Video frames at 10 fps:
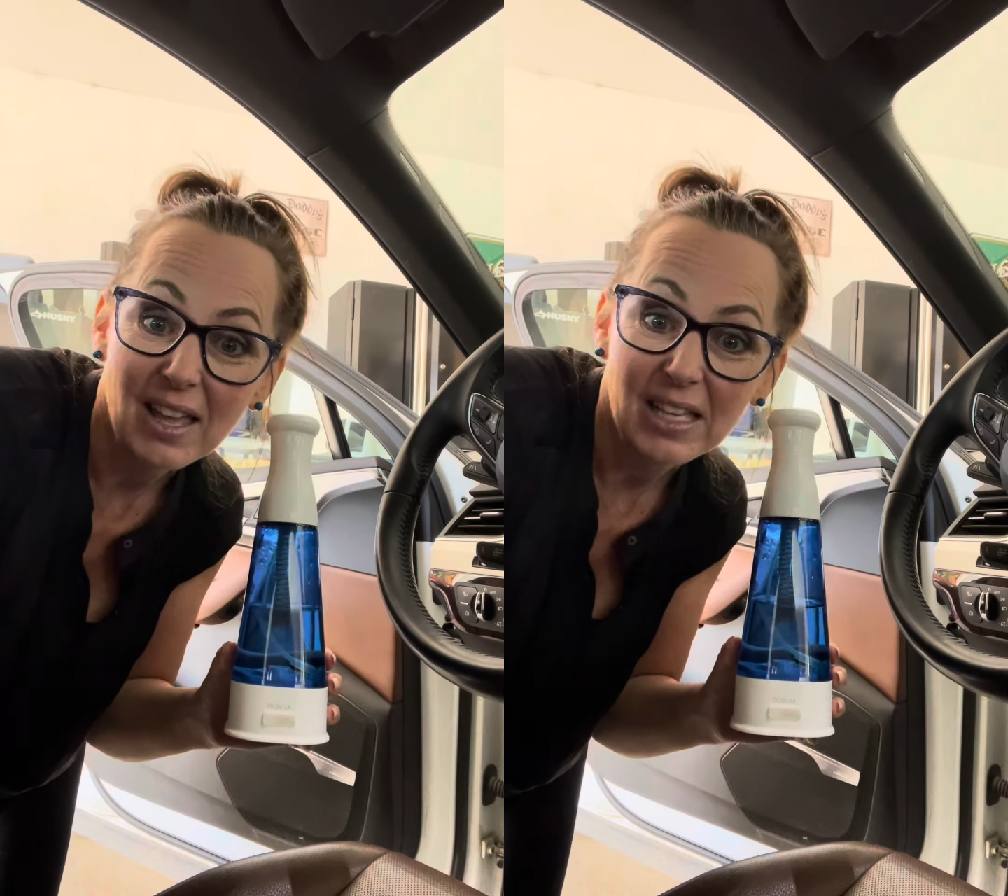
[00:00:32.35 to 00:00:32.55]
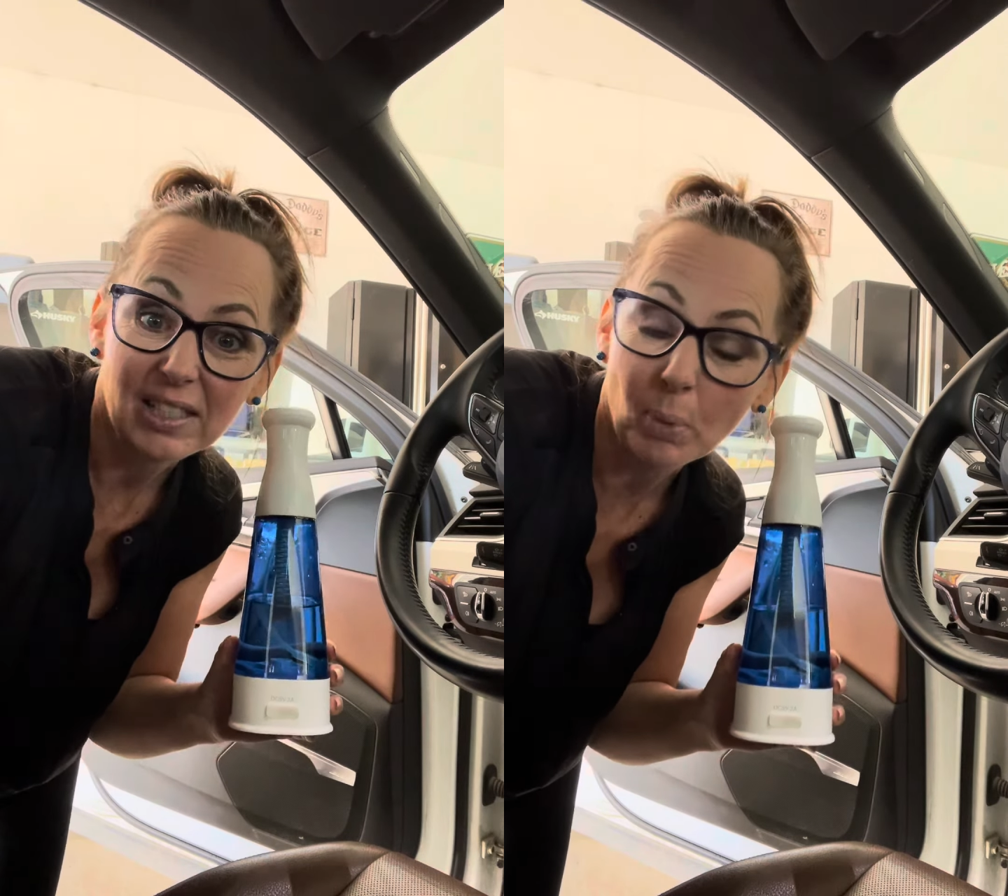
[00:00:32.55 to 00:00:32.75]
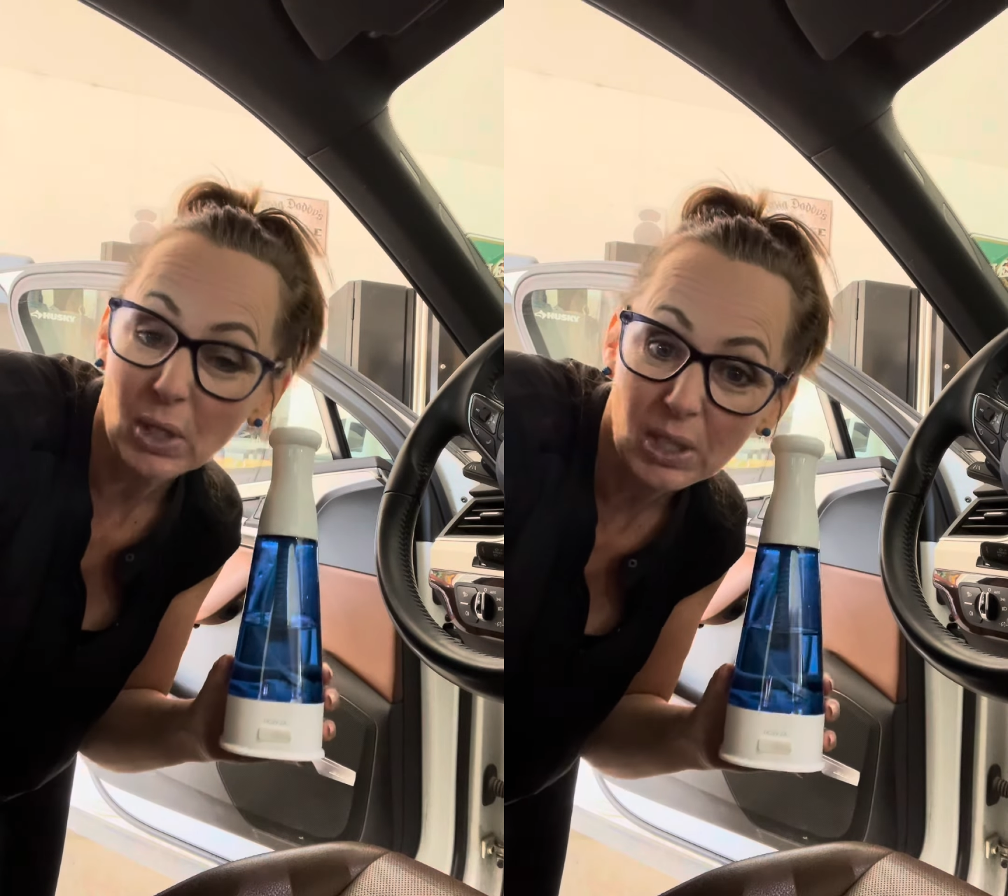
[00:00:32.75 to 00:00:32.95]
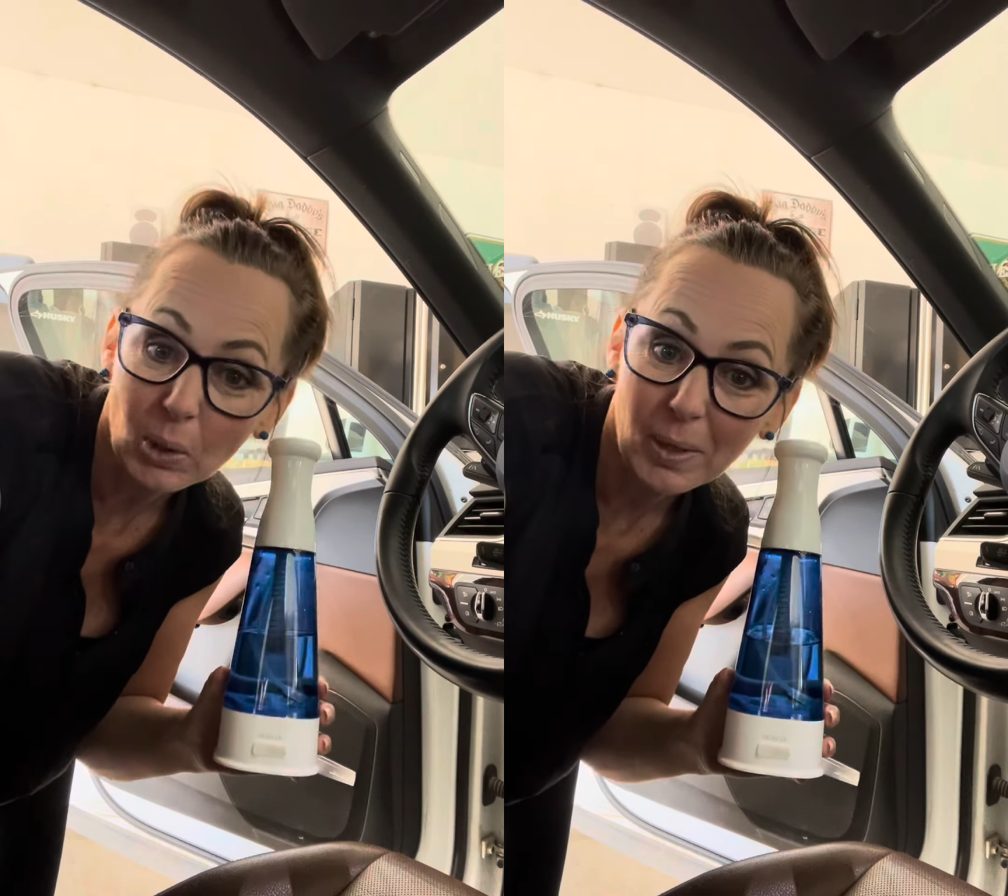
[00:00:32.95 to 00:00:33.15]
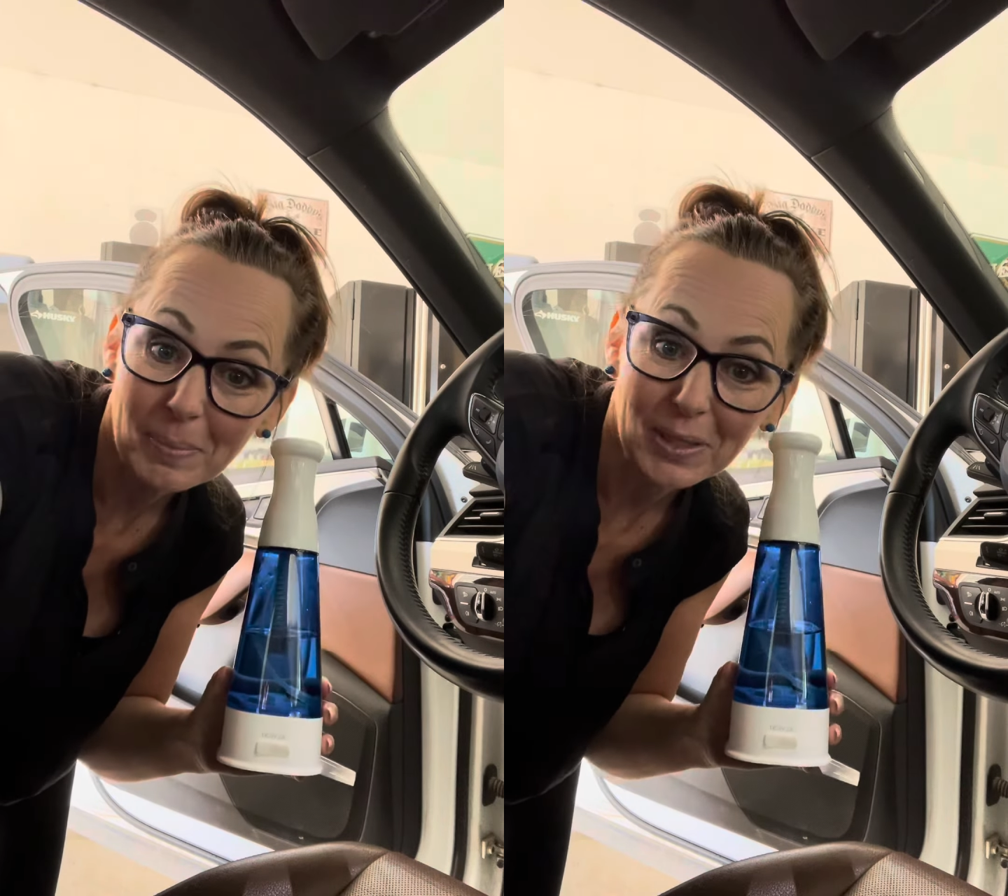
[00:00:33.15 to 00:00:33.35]
sports
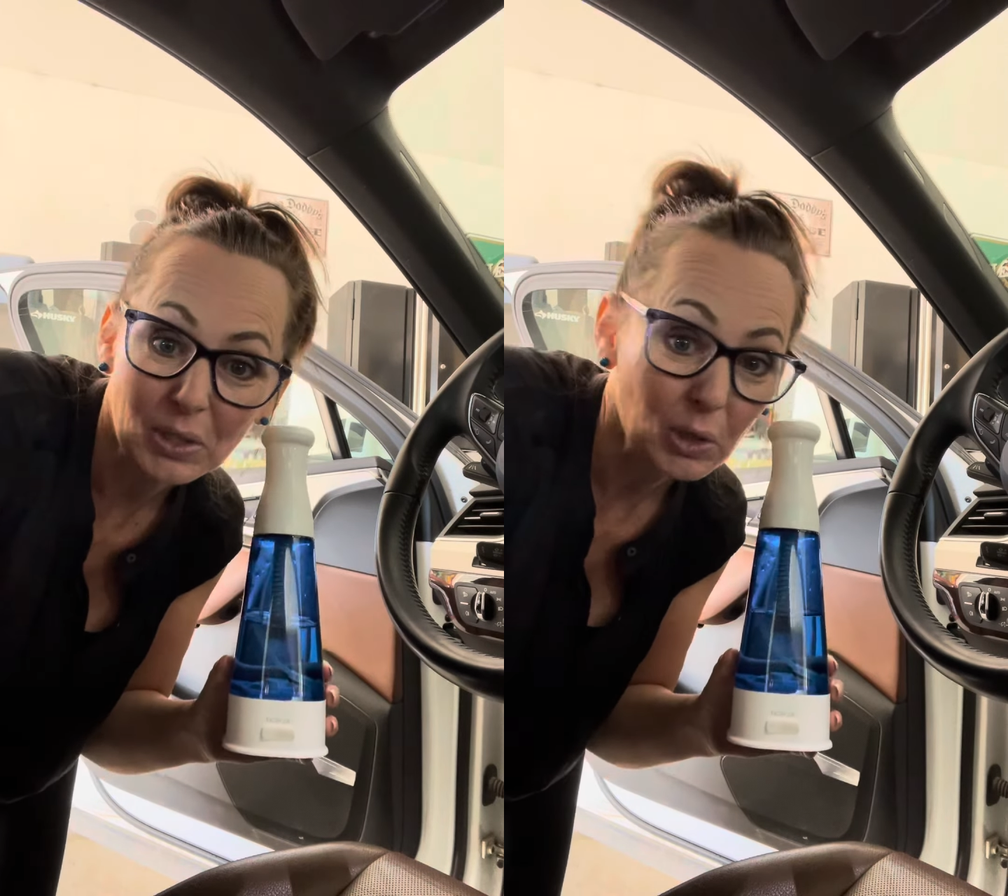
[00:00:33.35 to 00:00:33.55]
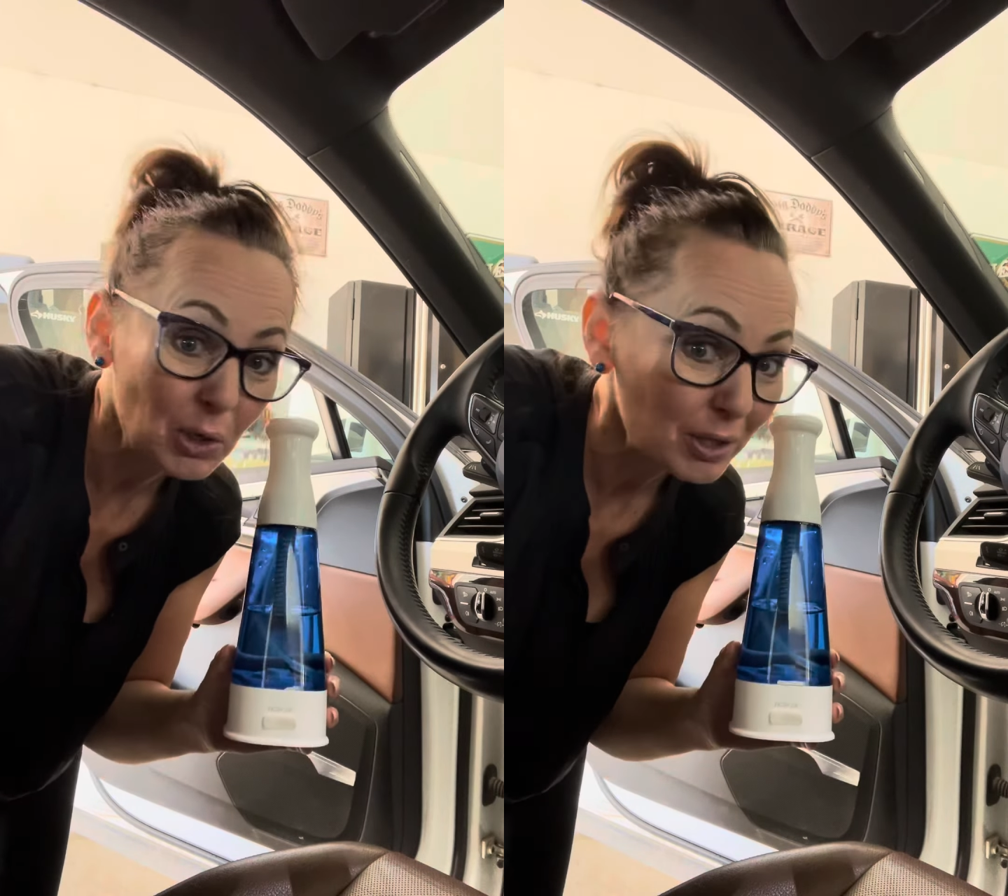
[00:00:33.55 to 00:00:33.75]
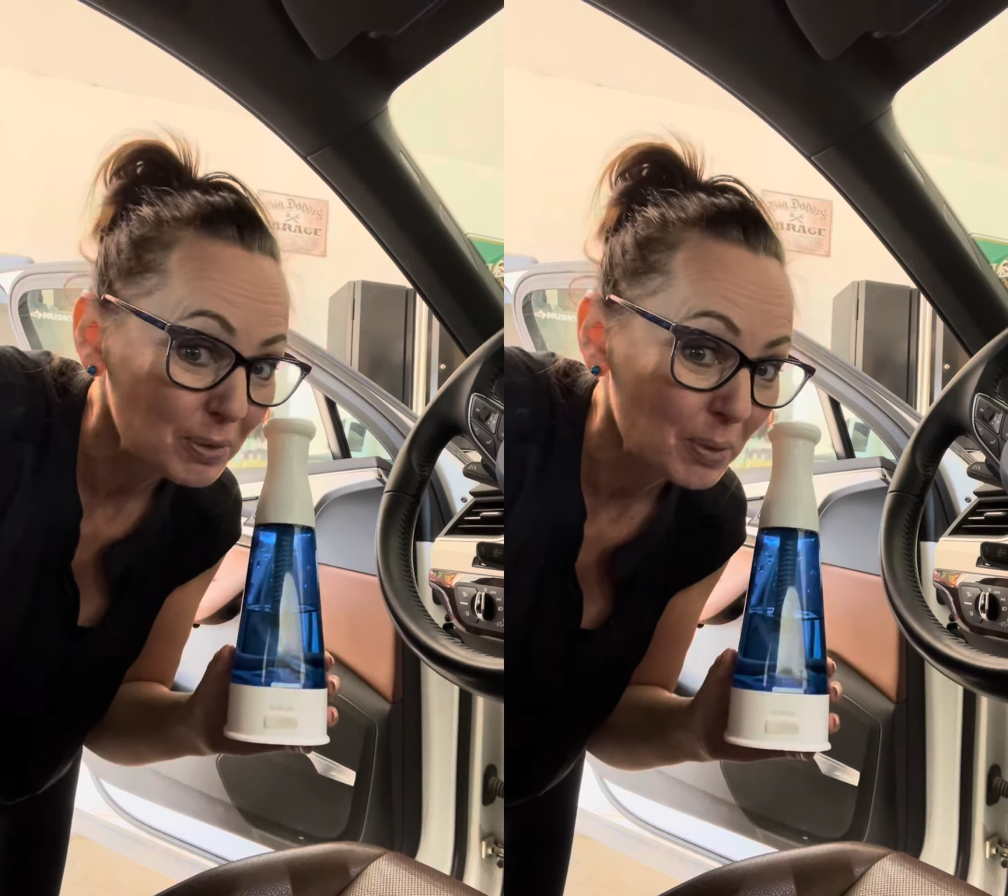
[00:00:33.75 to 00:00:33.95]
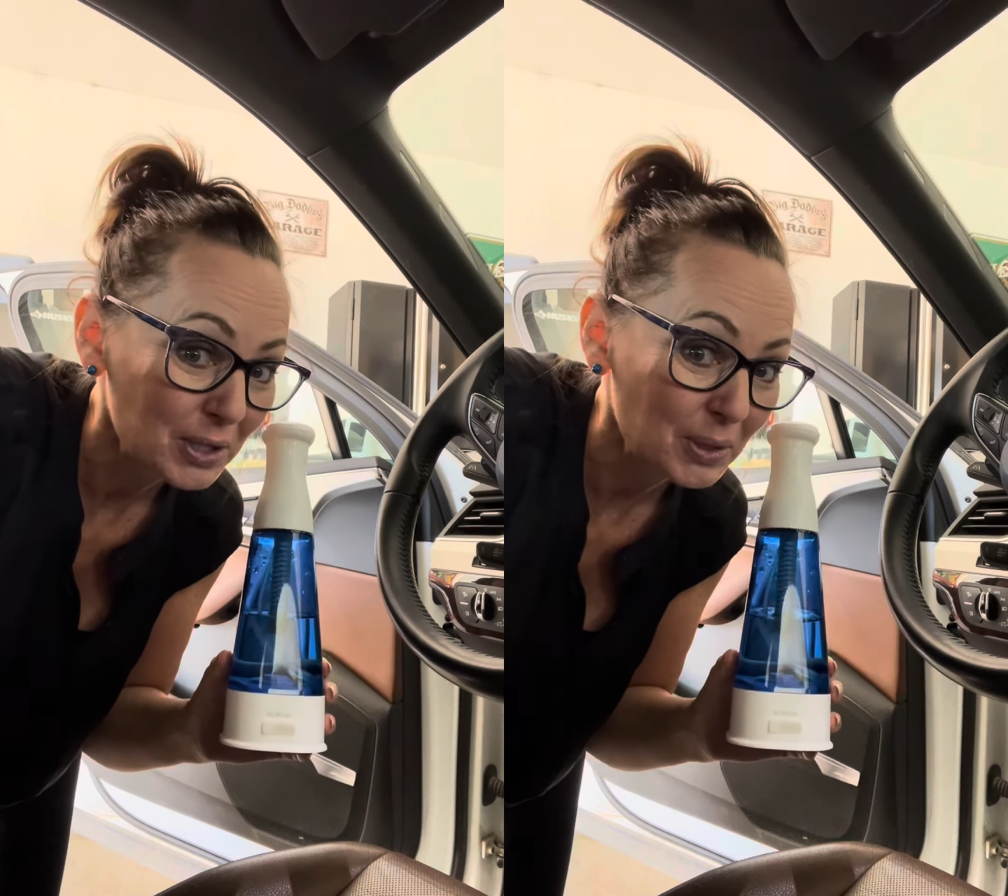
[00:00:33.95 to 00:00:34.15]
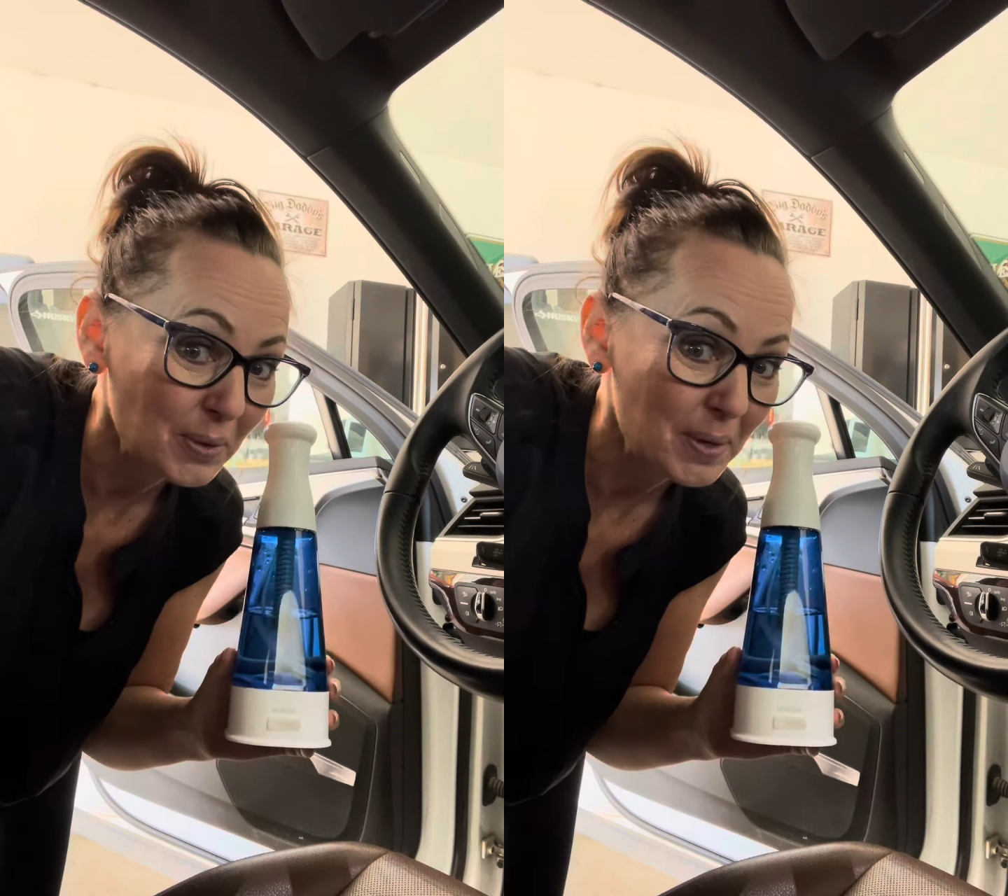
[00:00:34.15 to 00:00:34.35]
equipment or your
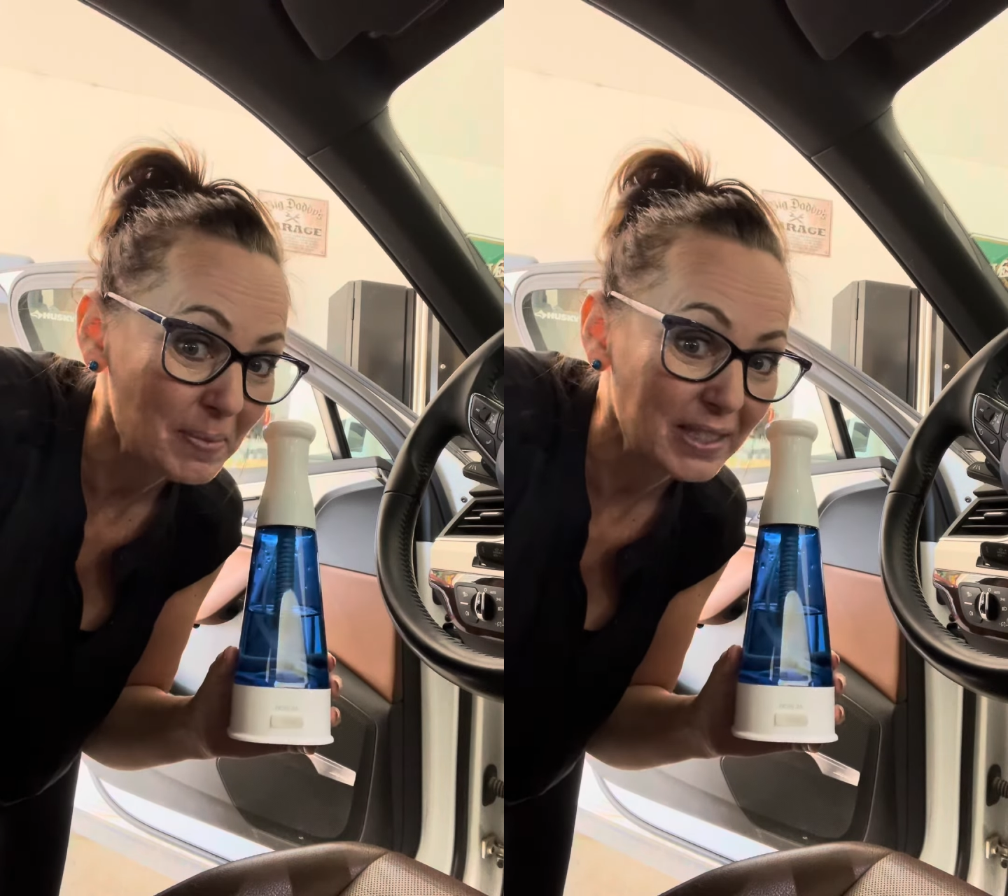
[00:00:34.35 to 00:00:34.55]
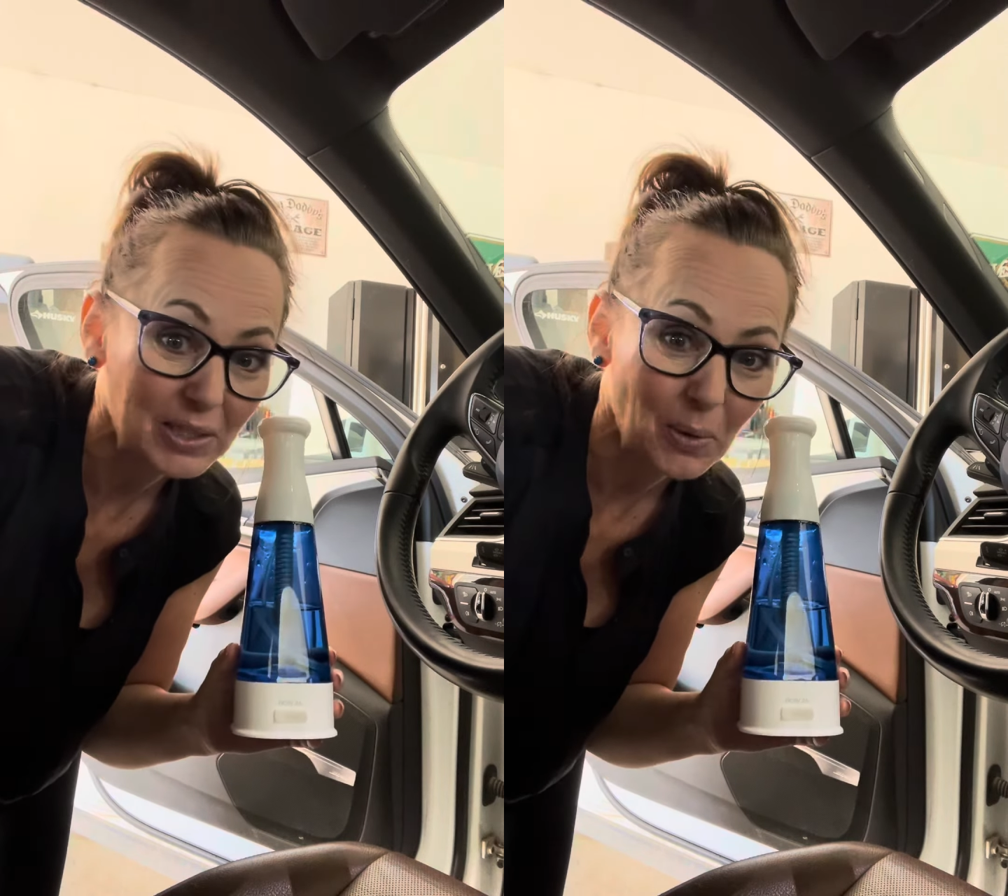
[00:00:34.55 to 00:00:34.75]
sports equipment,